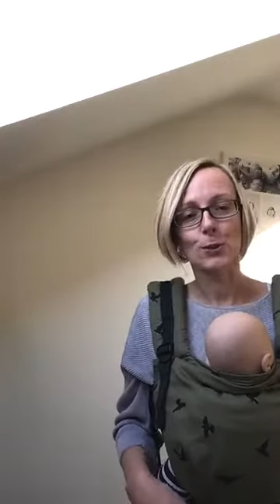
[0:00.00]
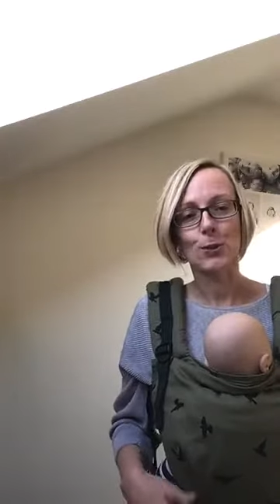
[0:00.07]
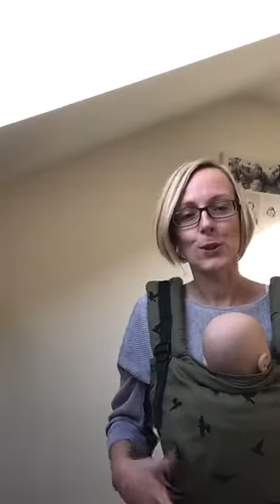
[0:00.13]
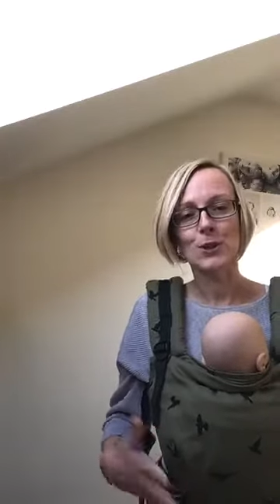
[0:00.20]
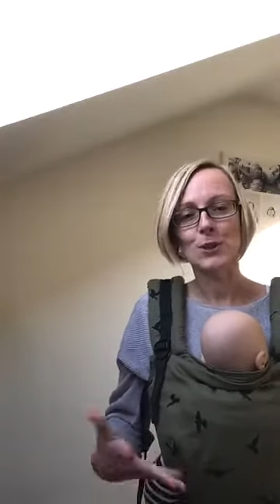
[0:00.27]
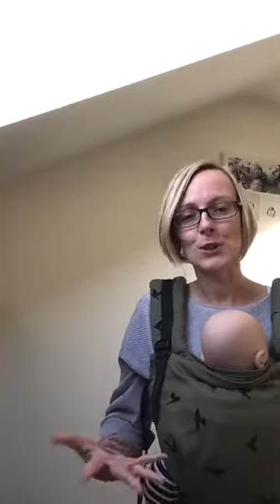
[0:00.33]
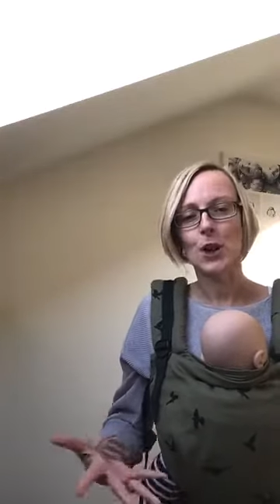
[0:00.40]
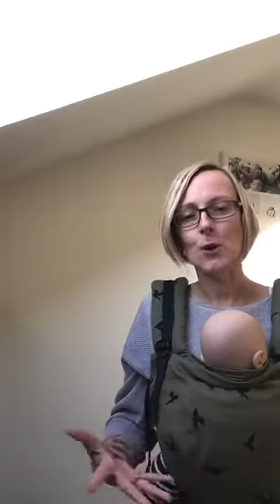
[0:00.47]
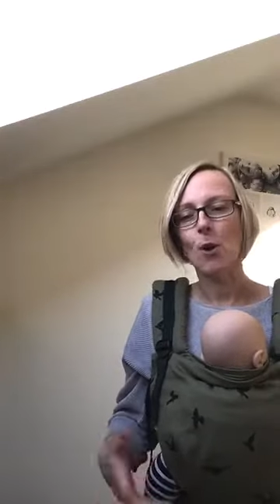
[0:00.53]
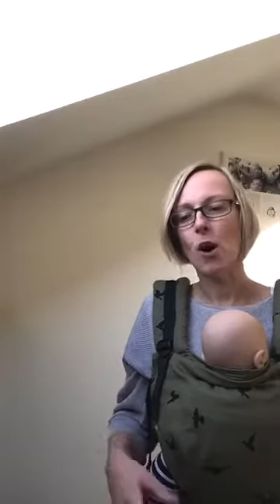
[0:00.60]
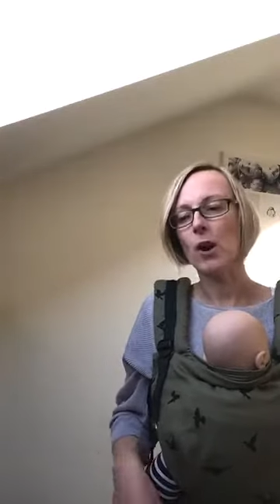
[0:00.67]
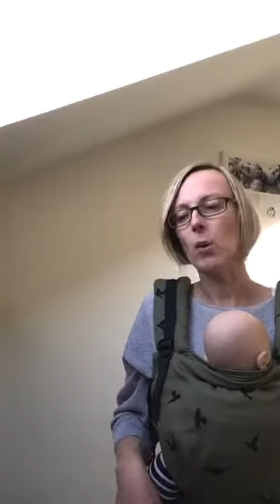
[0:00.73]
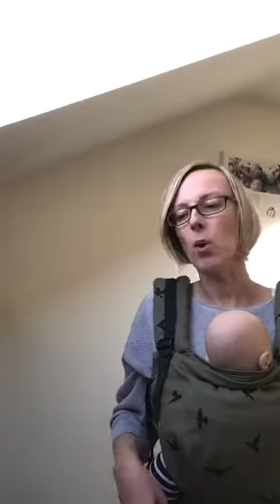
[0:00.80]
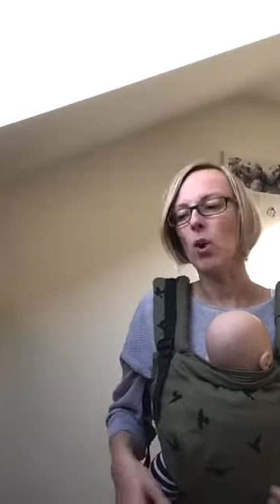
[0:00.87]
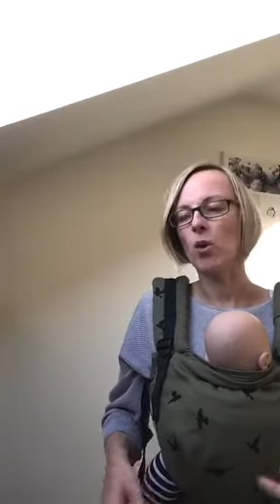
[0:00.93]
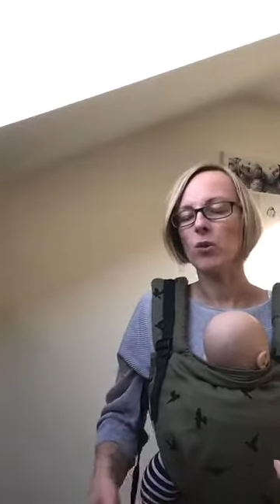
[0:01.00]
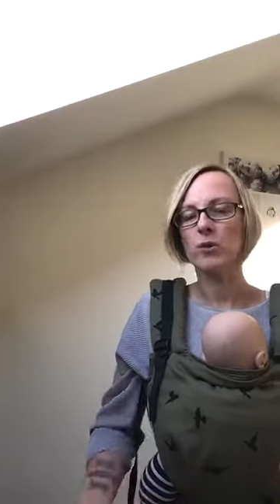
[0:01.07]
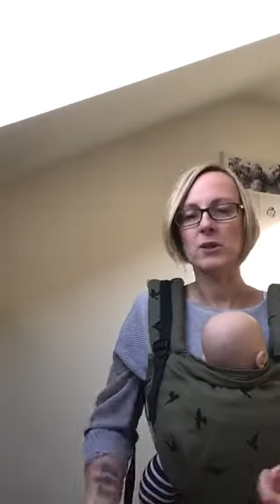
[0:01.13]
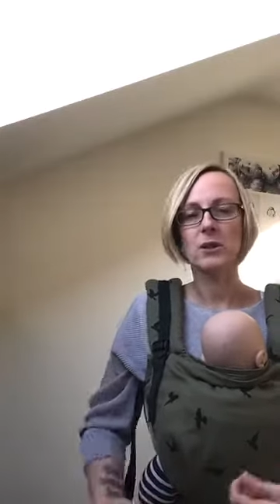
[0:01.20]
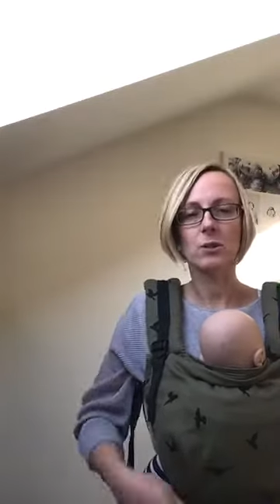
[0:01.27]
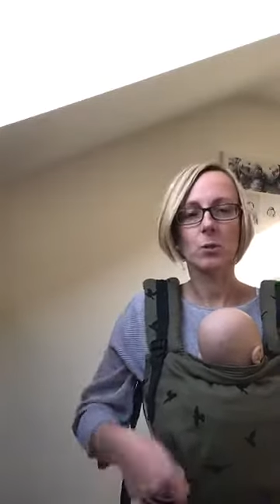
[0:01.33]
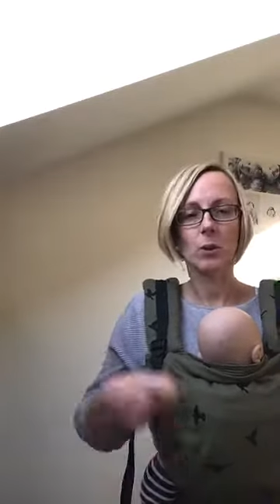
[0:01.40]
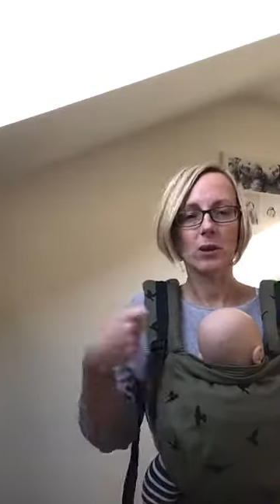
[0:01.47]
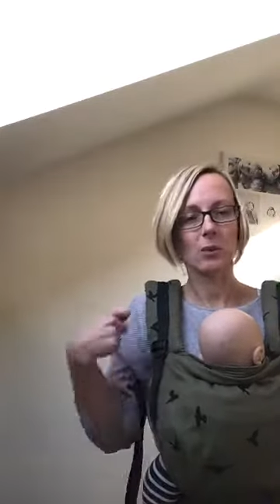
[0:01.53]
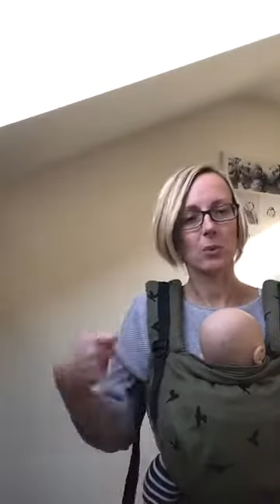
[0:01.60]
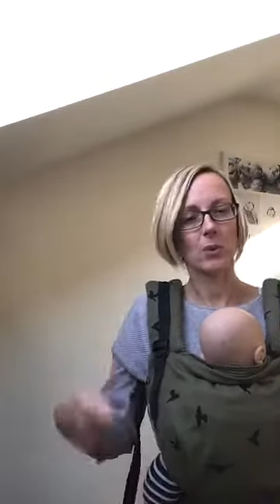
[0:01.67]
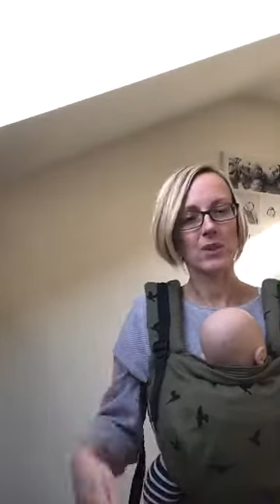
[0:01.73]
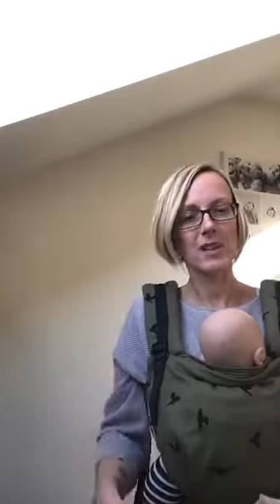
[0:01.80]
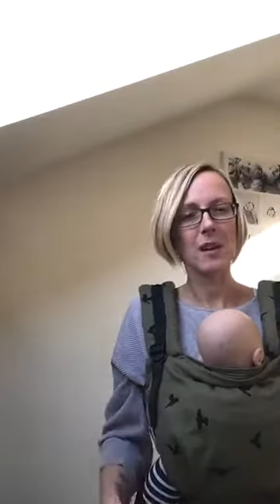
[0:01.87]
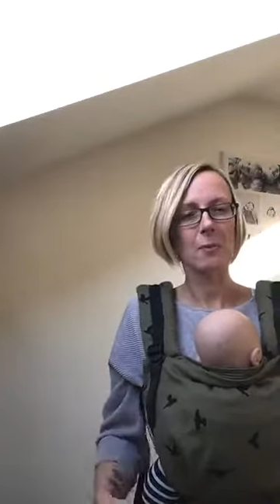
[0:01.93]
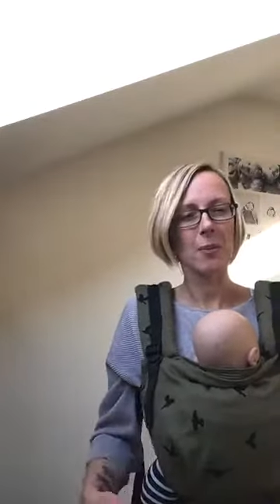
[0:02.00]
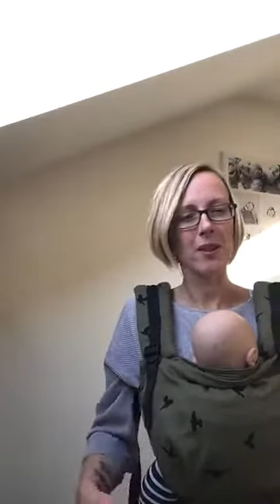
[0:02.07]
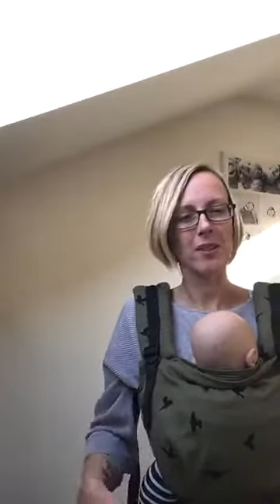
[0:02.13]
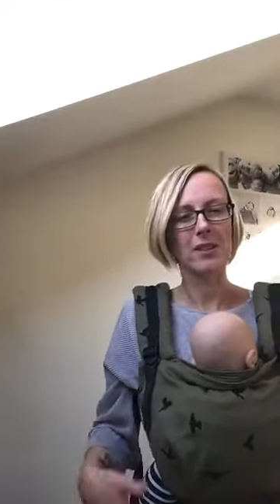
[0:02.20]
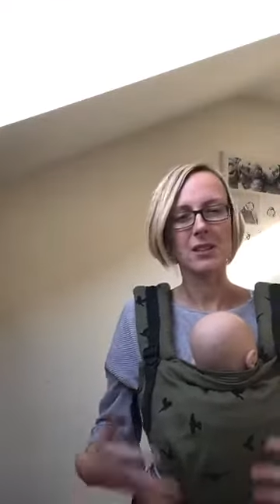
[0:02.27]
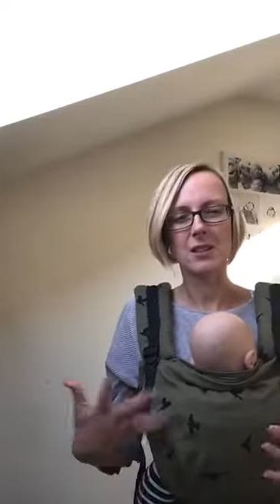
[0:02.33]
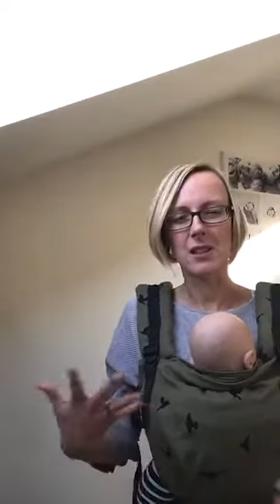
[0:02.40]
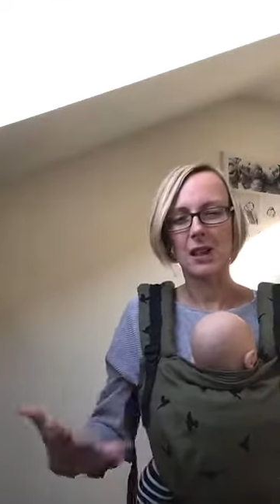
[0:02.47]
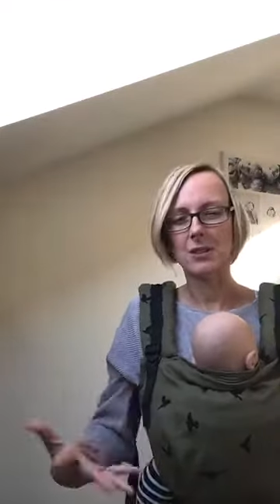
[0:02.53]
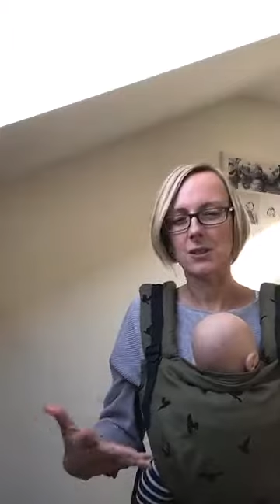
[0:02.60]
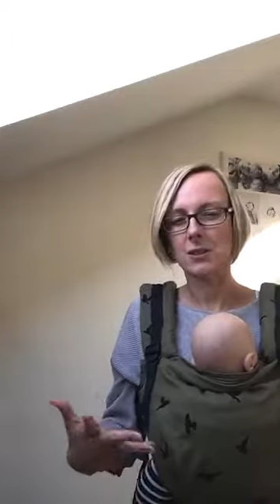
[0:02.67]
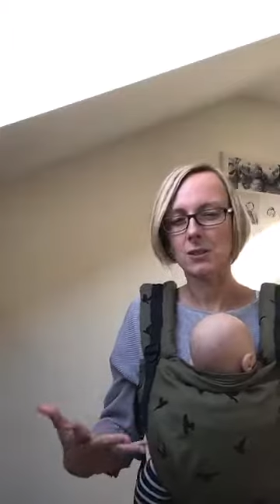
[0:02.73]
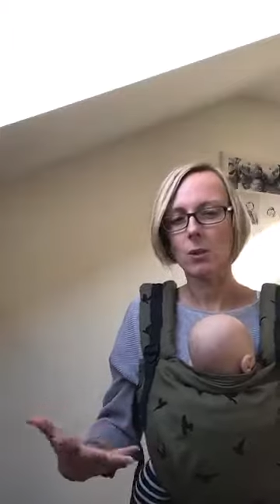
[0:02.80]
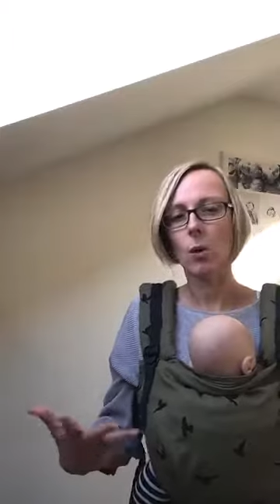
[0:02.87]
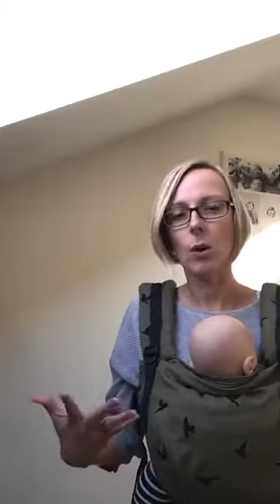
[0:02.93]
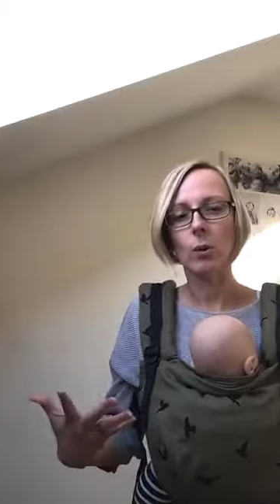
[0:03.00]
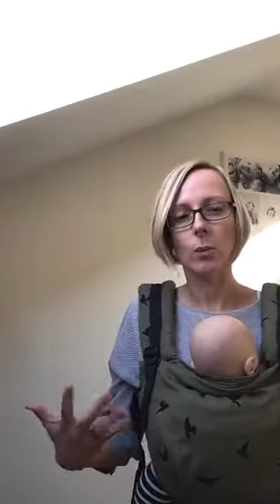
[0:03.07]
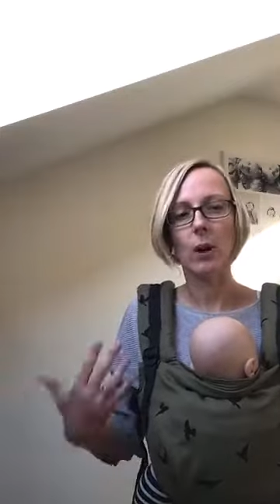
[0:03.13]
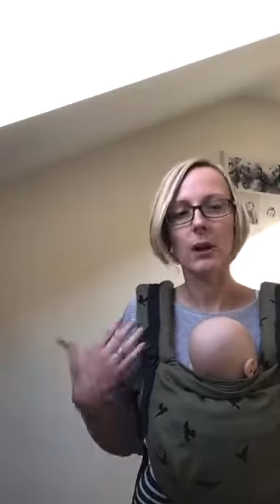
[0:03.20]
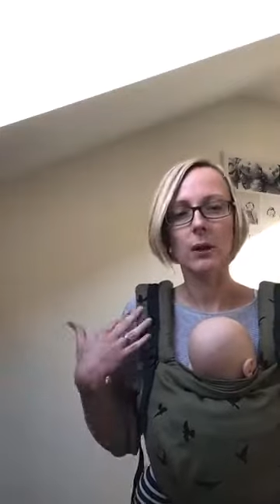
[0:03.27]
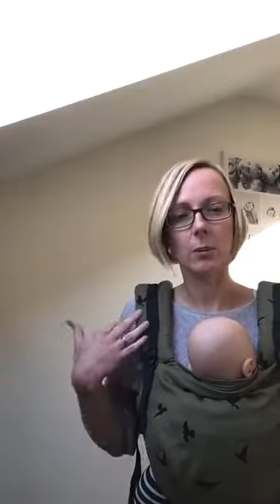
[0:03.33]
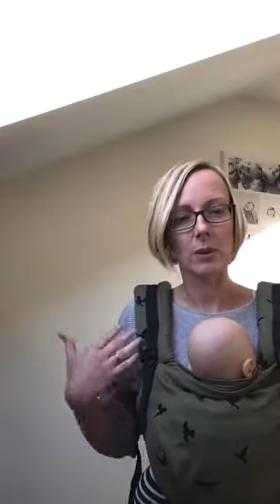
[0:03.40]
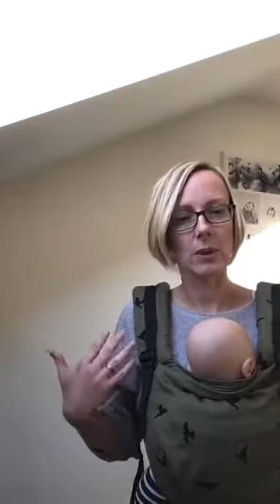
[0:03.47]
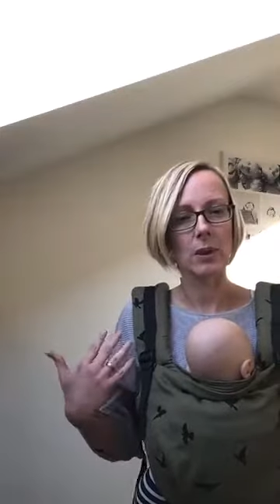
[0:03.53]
So I quite often did the one up, one down method, and that doesn't quite work with